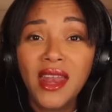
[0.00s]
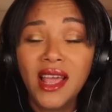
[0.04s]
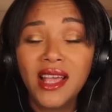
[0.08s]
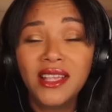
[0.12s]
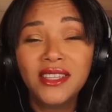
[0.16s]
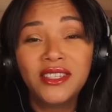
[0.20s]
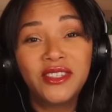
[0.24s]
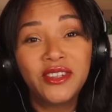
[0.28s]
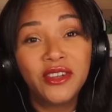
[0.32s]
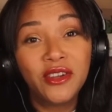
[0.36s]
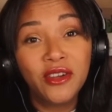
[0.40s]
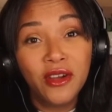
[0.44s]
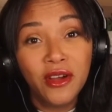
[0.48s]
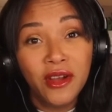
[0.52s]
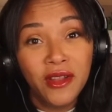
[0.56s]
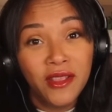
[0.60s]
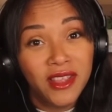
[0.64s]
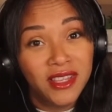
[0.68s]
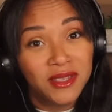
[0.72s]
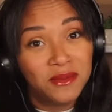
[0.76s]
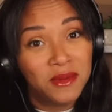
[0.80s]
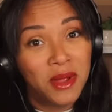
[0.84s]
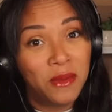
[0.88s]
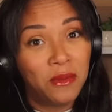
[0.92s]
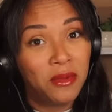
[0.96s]
has turned
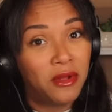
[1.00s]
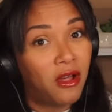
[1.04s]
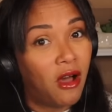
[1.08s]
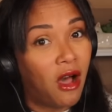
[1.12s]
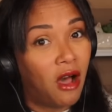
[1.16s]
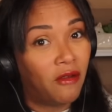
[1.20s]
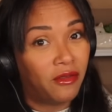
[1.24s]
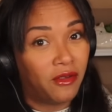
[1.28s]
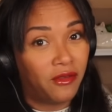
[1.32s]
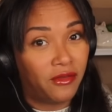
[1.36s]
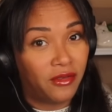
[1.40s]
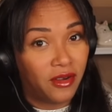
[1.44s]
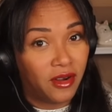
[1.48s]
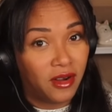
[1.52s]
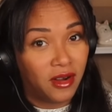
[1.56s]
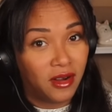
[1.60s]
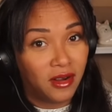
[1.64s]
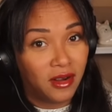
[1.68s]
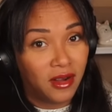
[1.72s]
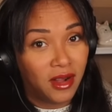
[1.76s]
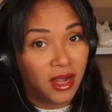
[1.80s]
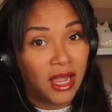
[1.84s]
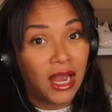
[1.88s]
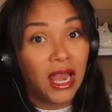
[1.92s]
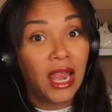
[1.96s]
these people off of her,
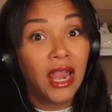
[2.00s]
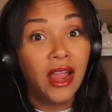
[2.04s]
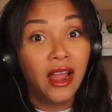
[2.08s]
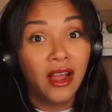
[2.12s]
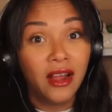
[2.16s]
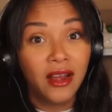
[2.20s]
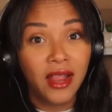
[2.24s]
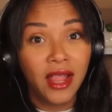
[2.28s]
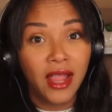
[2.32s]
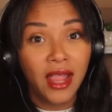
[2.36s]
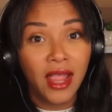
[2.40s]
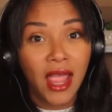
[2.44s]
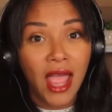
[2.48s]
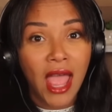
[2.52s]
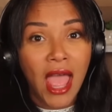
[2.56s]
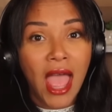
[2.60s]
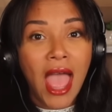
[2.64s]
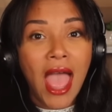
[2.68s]
clearly.